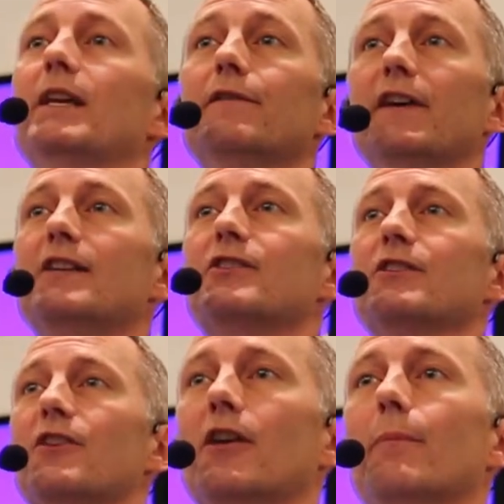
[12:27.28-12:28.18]
innovation
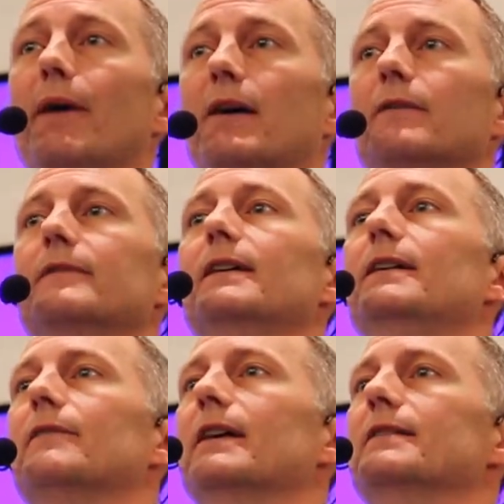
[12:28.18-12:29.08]
is all about,
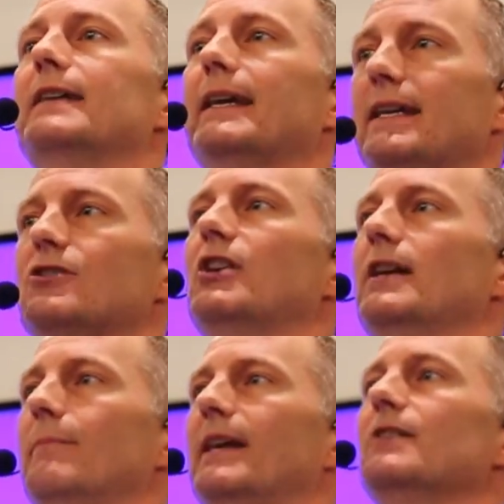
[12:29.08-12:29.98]
right? Making
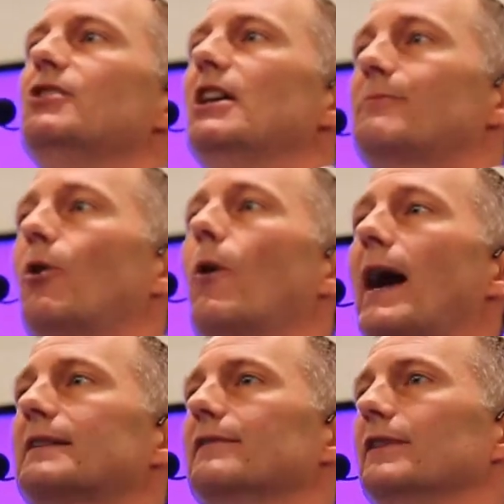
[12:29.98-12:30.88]
change
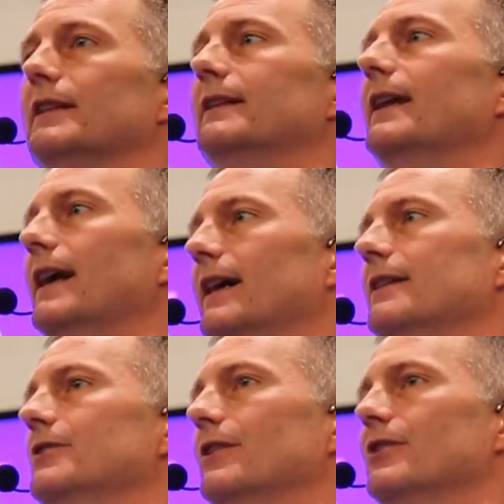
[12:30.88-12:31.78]
proactively to get ahead
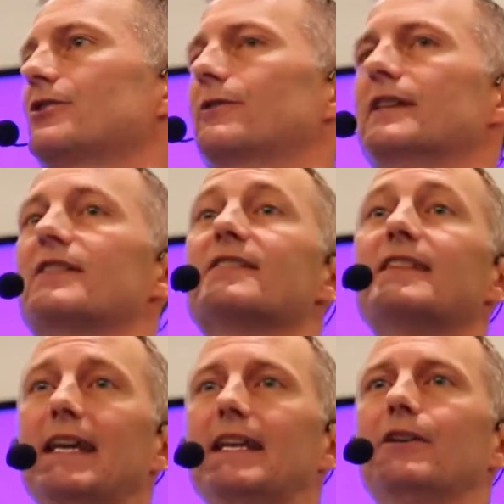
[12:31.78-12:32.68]
in your industry,
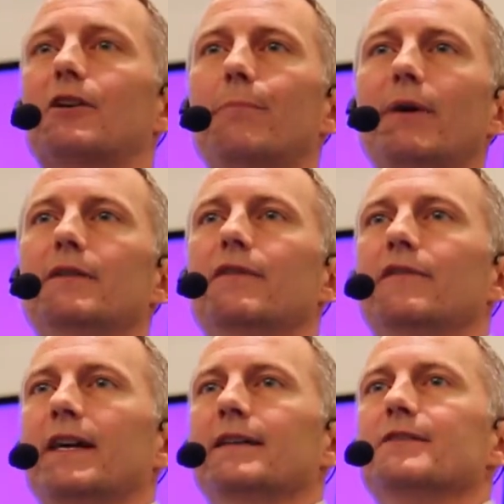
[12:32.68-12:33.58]
sustaining your competitive
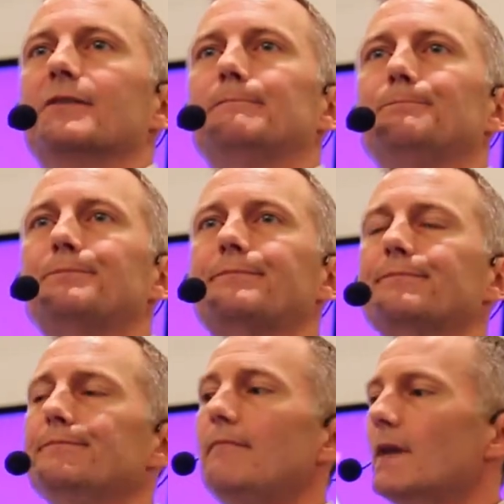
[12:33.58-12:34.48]
advantage.
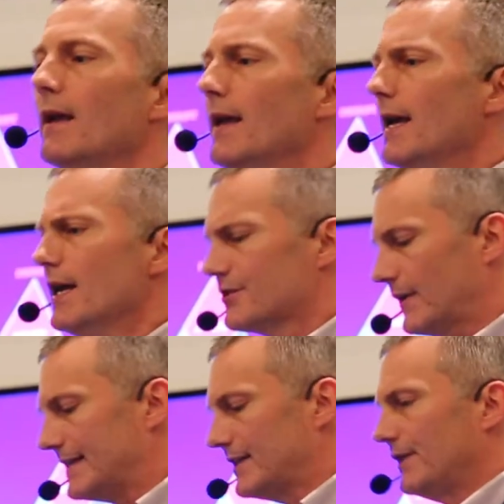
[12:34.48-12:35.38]

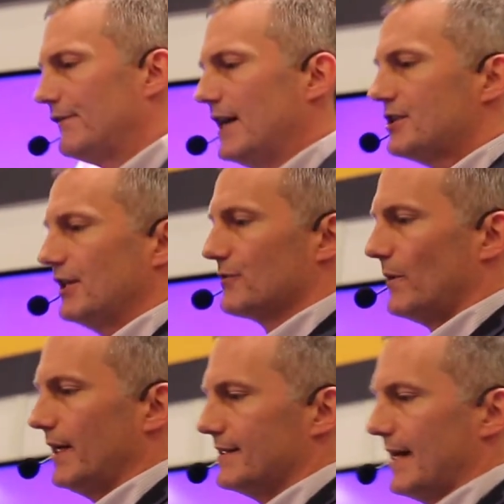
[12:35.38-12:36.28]
So that's innovation as
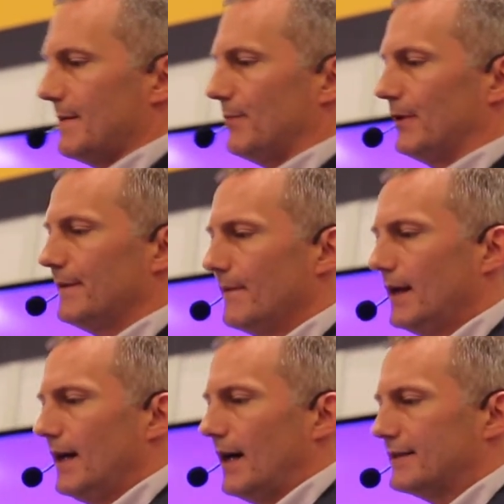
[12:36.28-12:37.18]
one example.
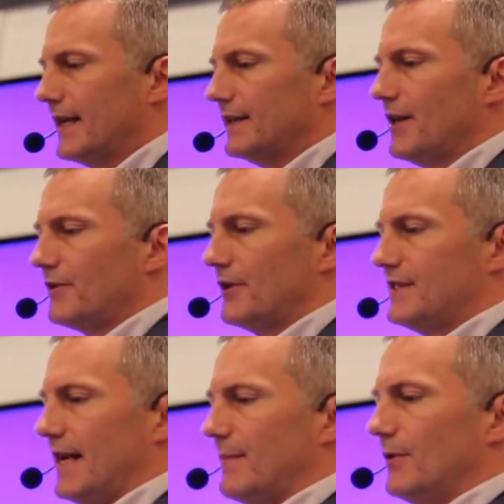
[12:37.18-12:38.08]
I'll take another
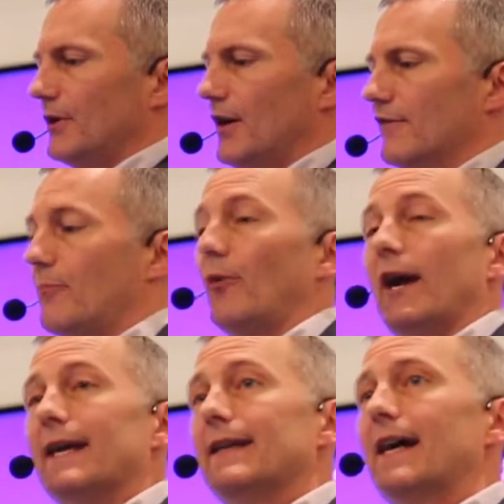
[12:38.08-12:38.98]
example of
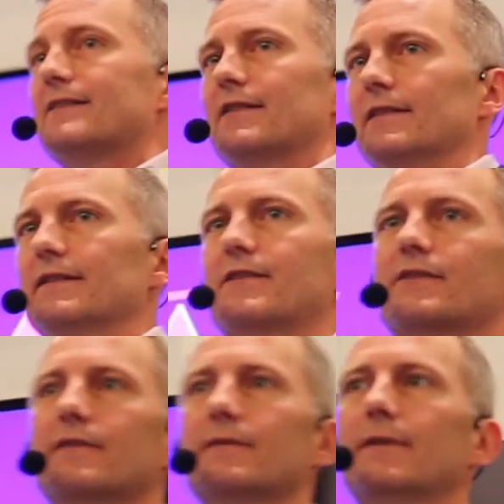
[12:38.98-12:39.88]
brand
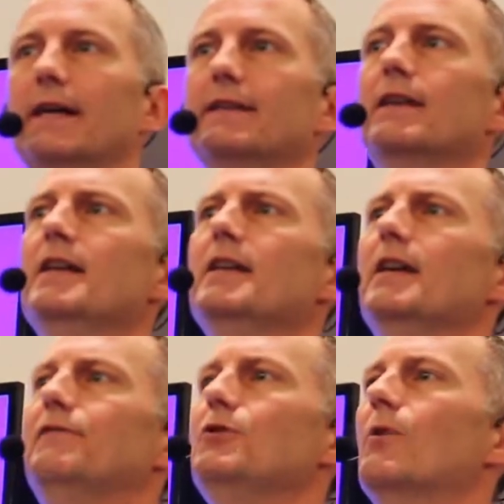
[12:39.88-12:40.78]
excellence, right?
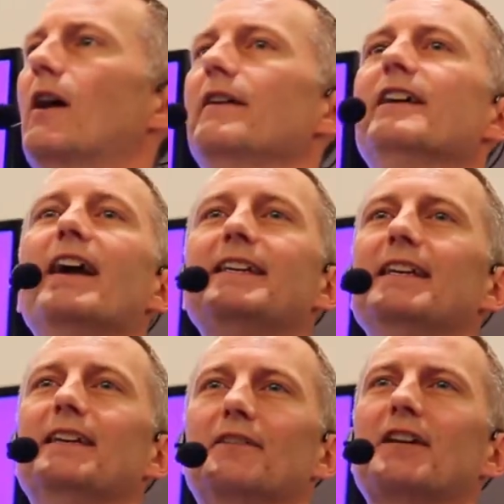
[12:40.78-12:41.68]
If you are
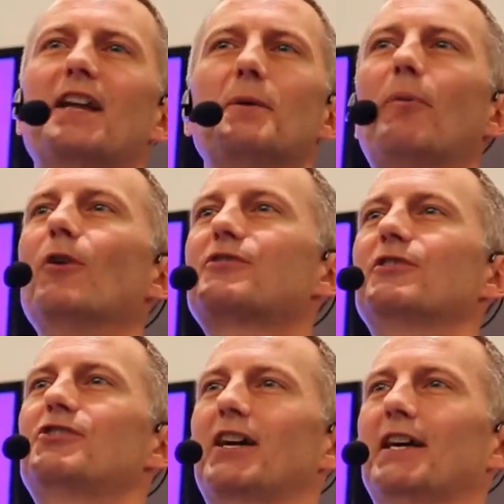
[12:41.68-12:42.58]
Nike, they're kind of the
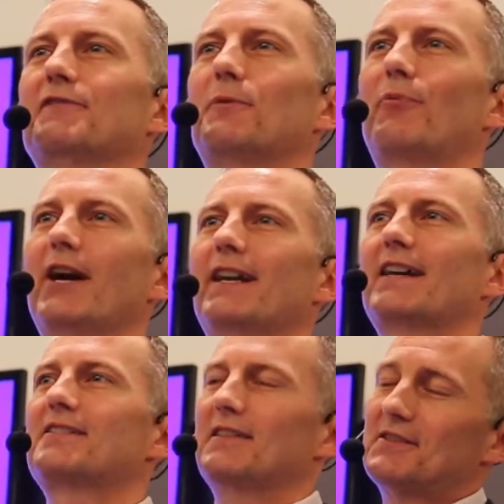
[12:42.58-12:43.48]
poster child for brand
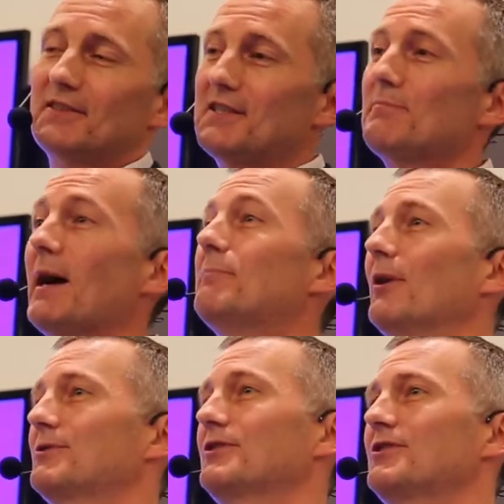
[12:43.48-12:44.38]
excellence, at least my
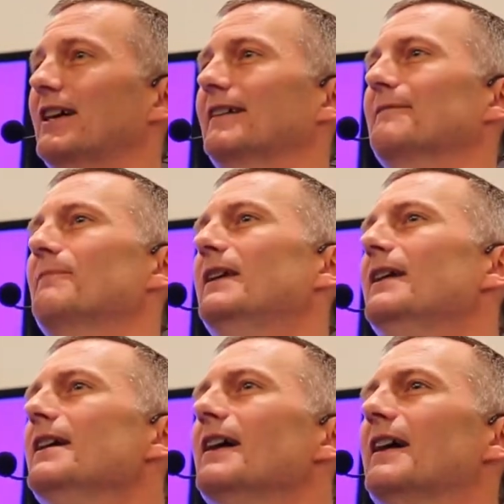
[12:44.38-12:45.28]
poster child.
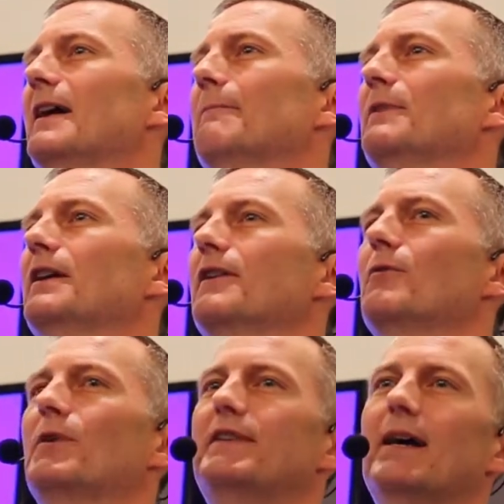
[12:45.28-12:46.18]

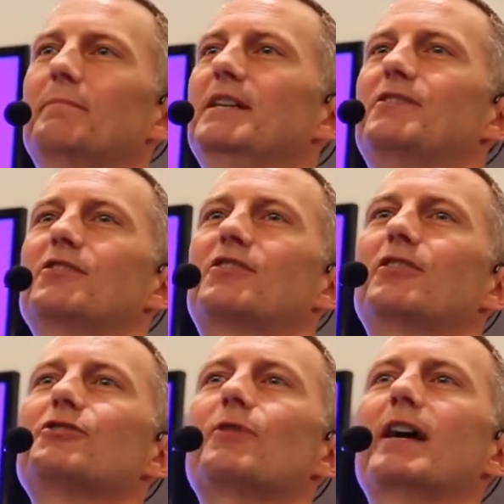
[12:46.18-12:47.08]
What that means is
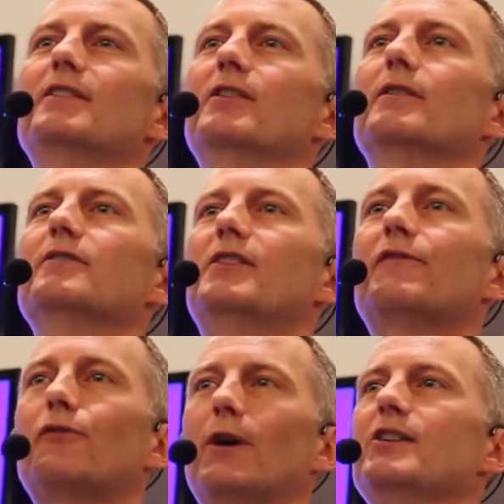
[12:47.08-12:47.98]
they're trying to
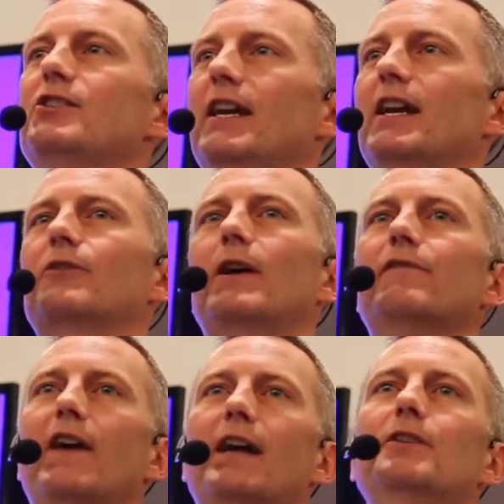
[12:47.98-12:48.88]
differentiate and
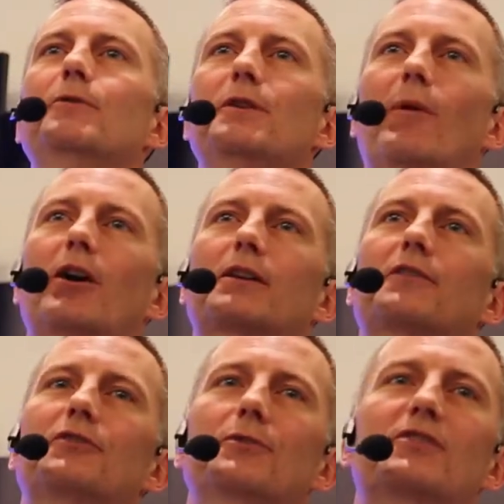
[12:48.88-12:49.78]
create value in the
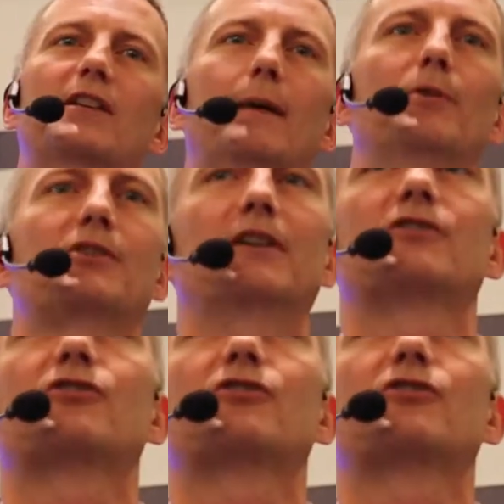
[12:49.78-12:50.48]
market through establishing a